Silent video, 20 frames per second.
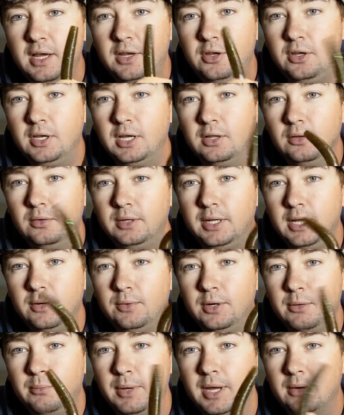You got a little Ned
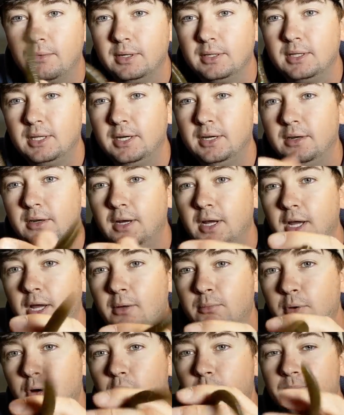rig bait right there.
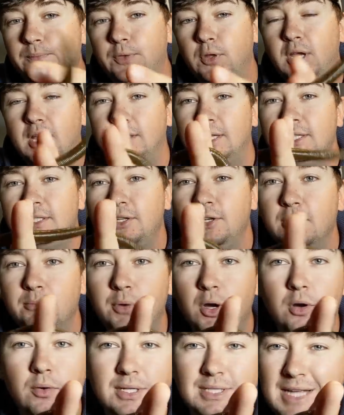Boom. You got this in your
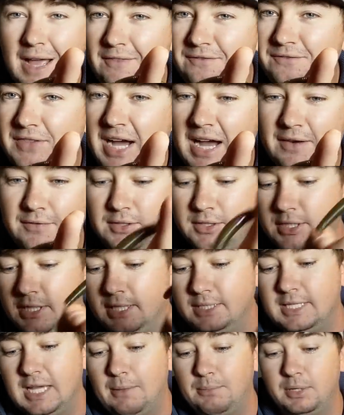boat. It's got 5 or
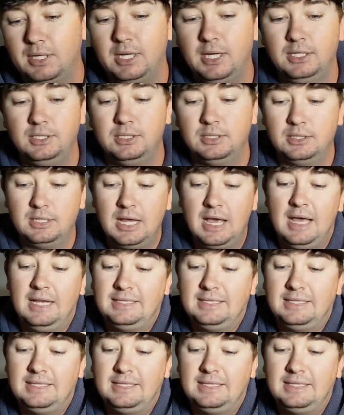6 applications.